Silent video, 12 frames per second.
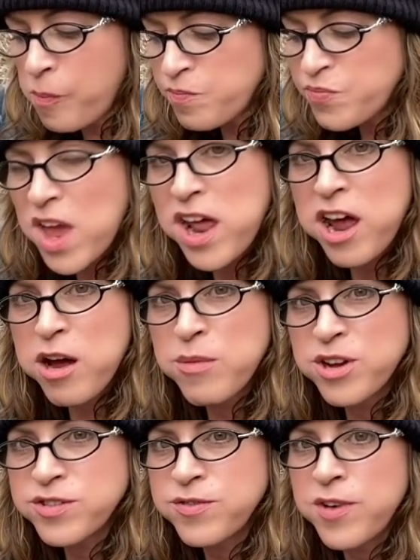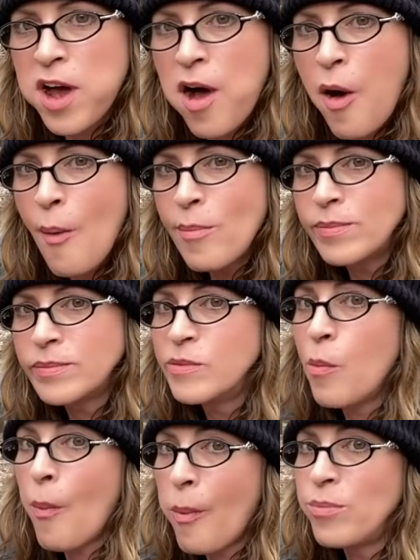And I almost fell.
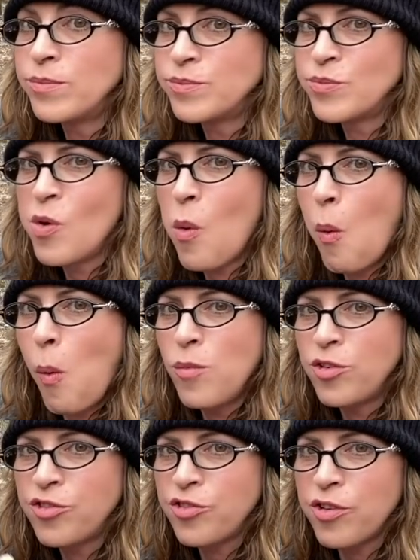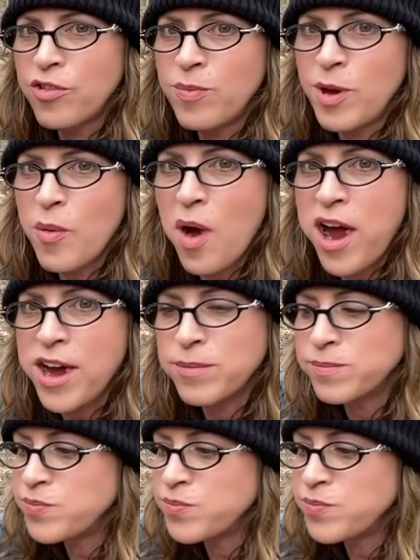Serves me right.